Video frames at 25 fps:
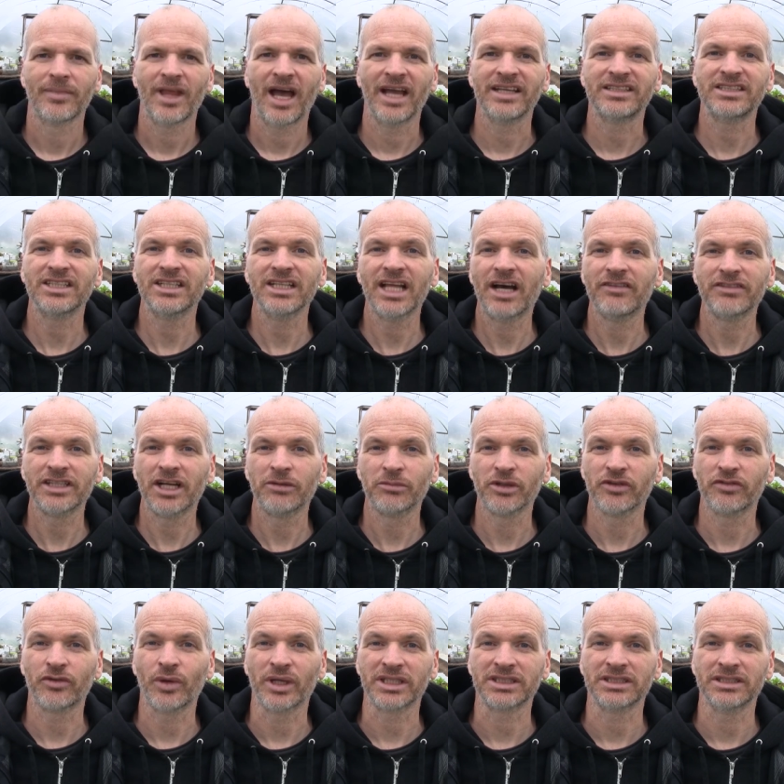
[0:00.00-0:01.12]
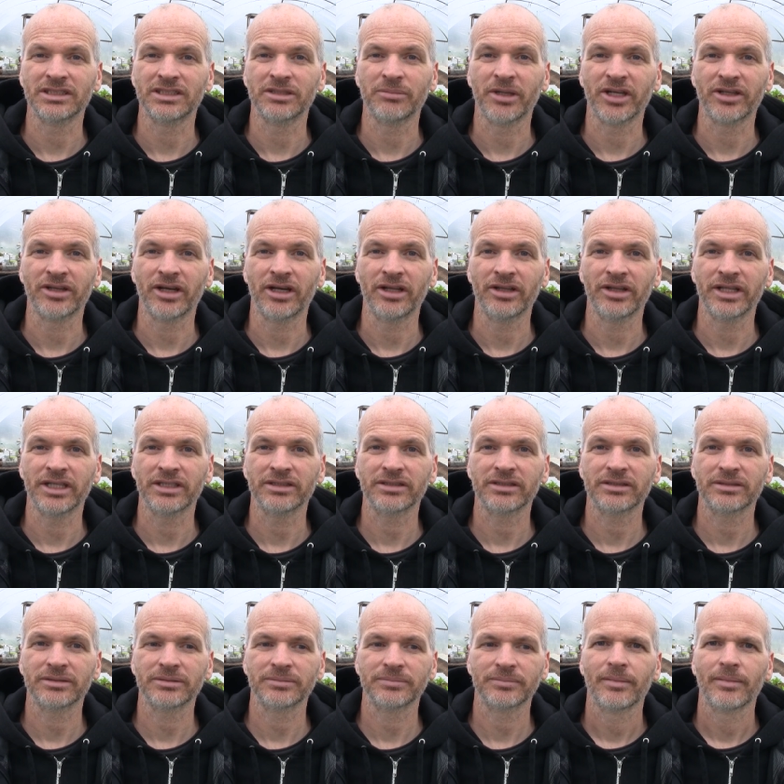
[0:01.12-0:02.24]
I still have a number of questions about all
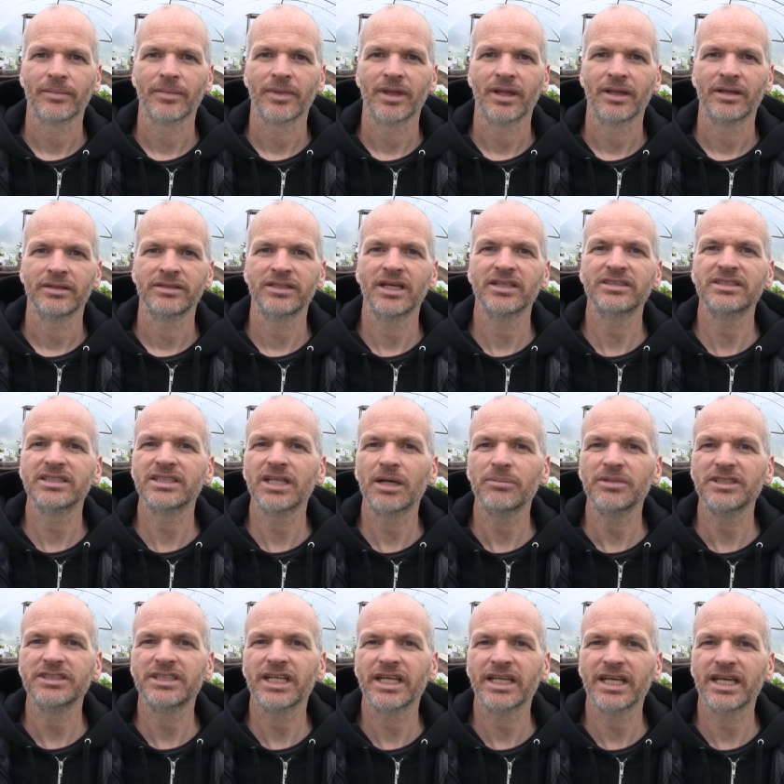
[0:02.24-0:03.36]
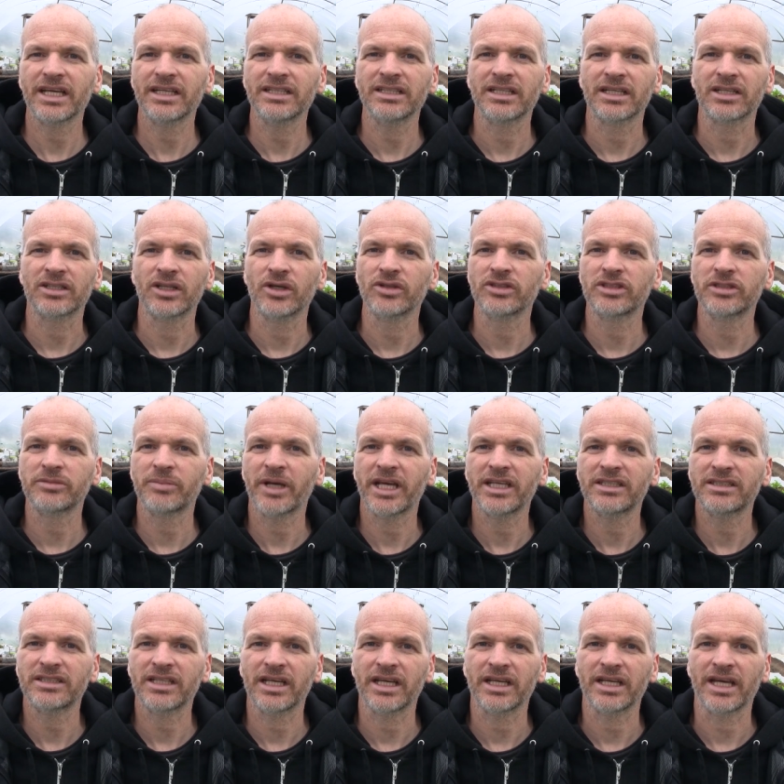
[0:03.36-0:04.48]
this. Does the double digging, the close
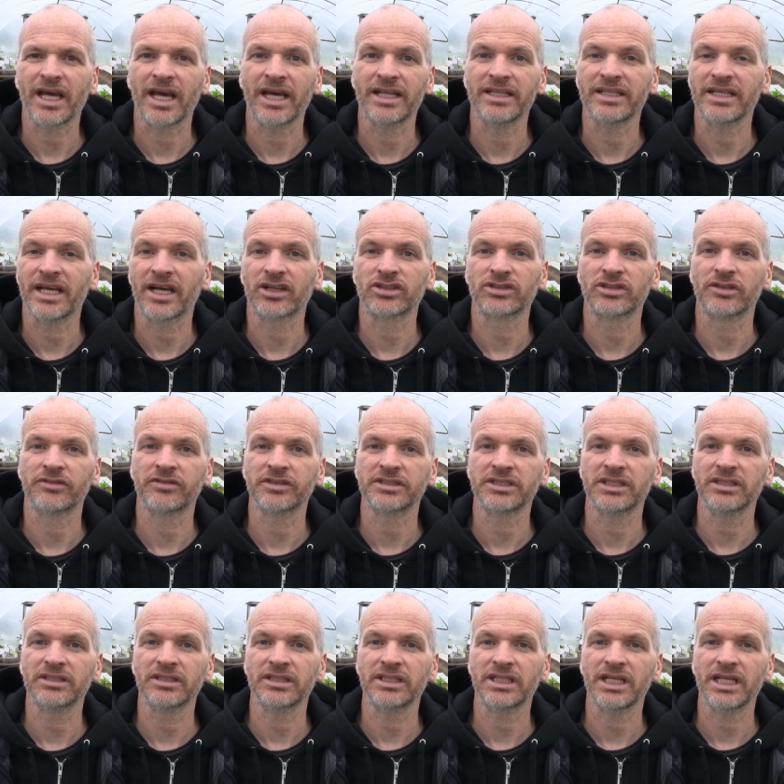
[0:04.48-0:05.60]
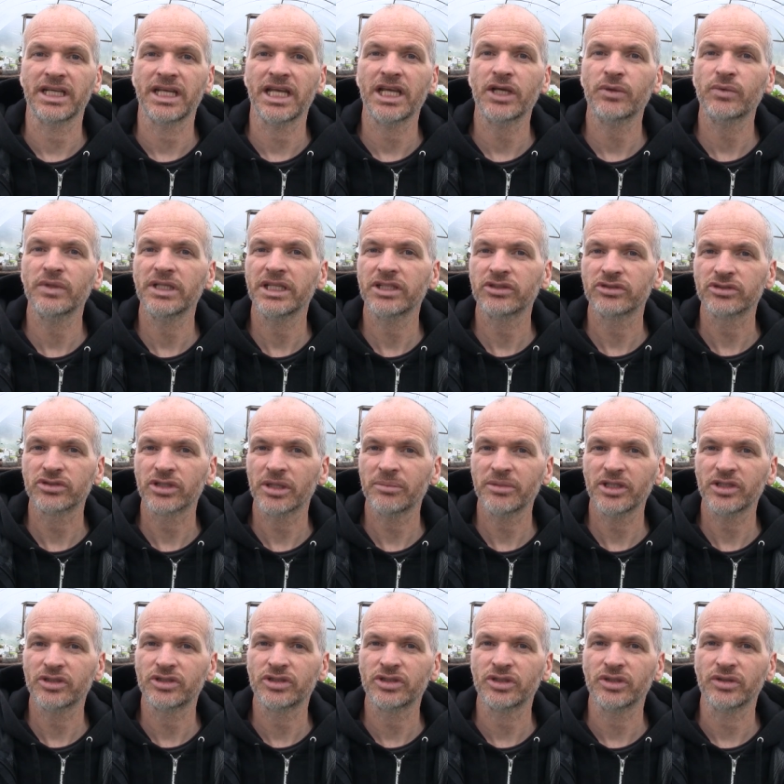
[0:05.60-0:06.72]
spacing, and the extra fertility equally
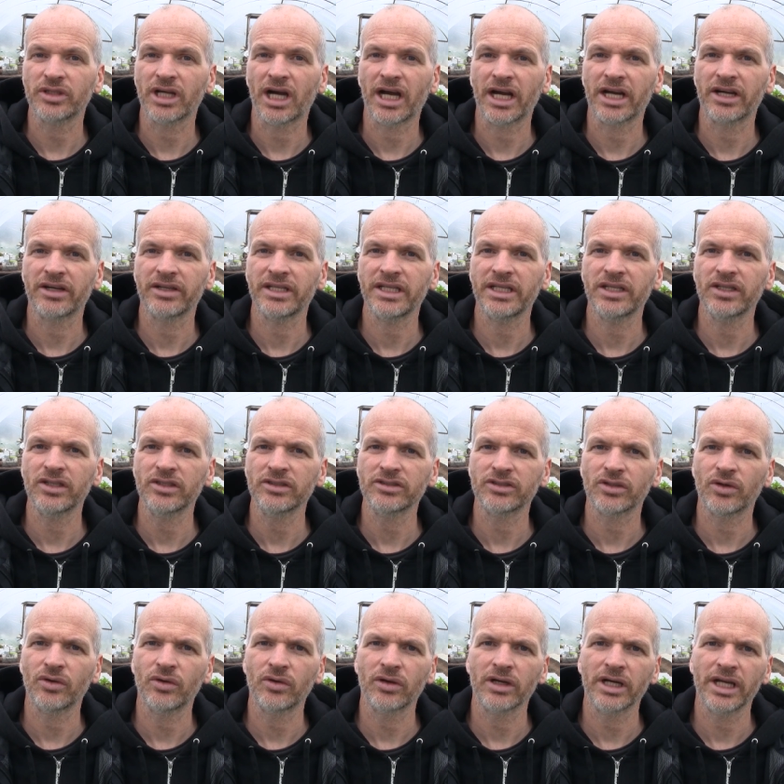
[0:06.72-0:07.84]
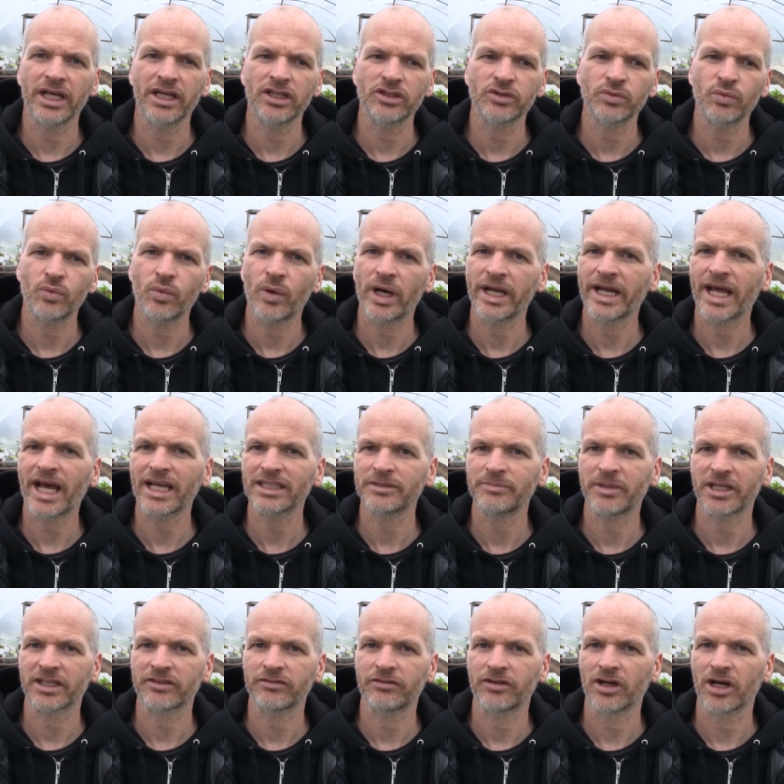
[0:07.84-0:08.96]
contribute to the higher yields, or is one
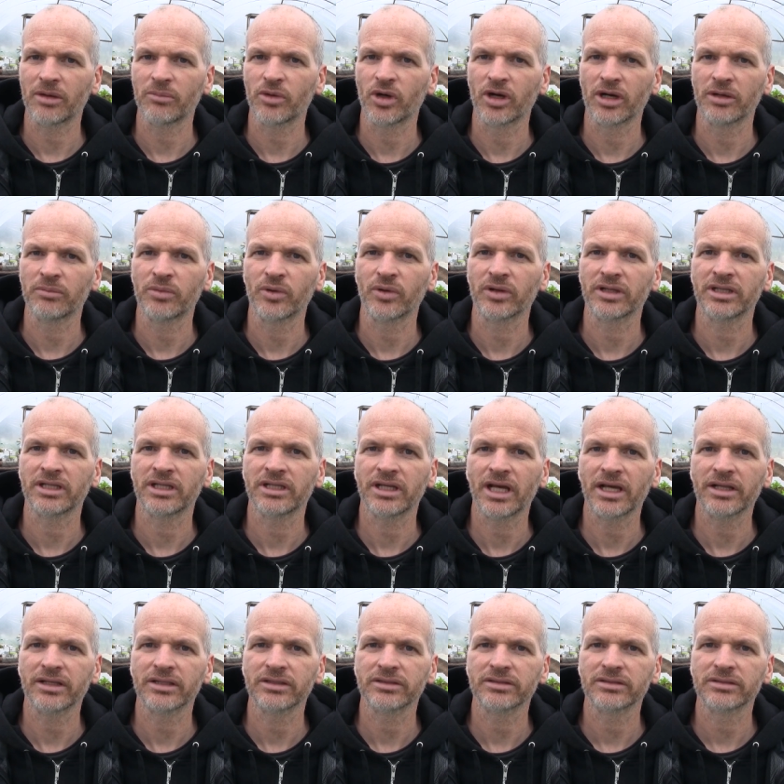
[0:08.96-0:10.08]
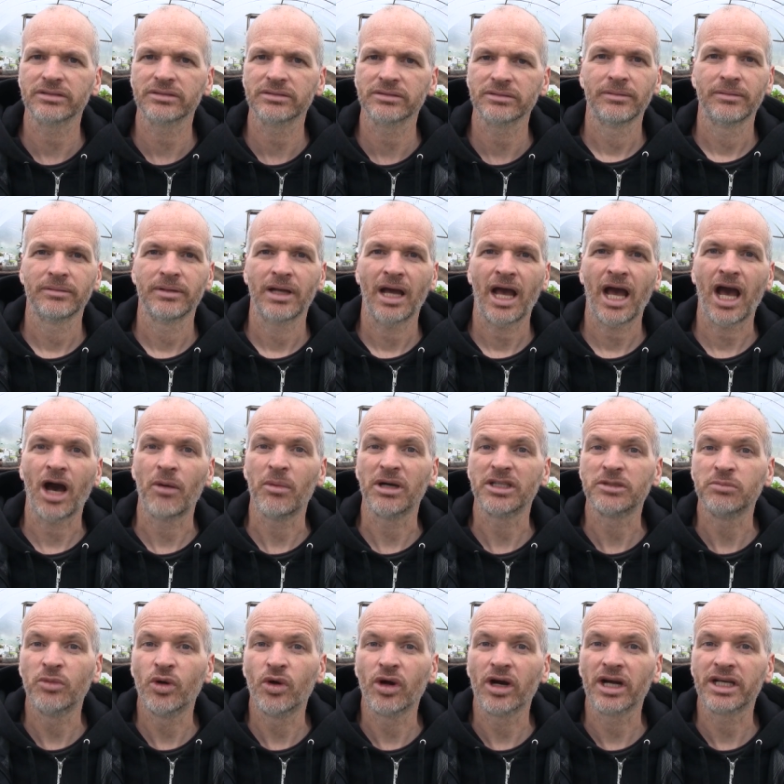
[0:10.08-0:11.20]
aspect far more important than others? How
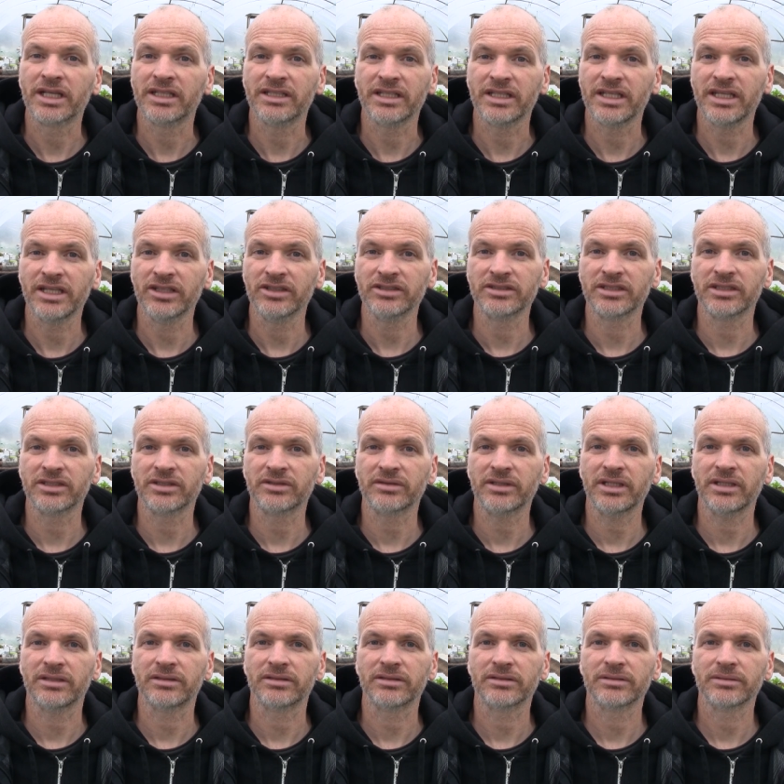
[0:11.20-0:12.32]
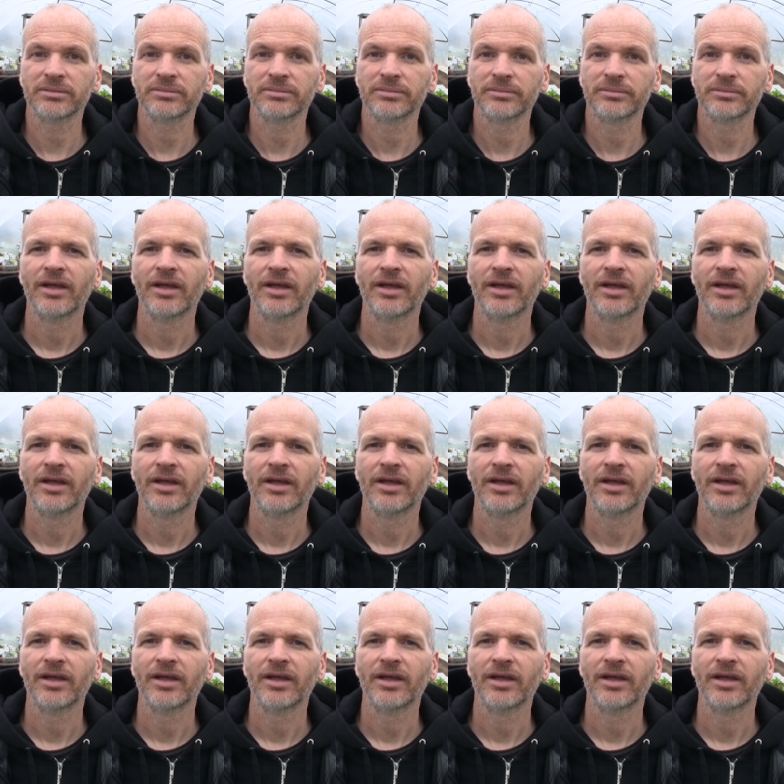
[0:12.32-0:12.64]
much more can the yields increase?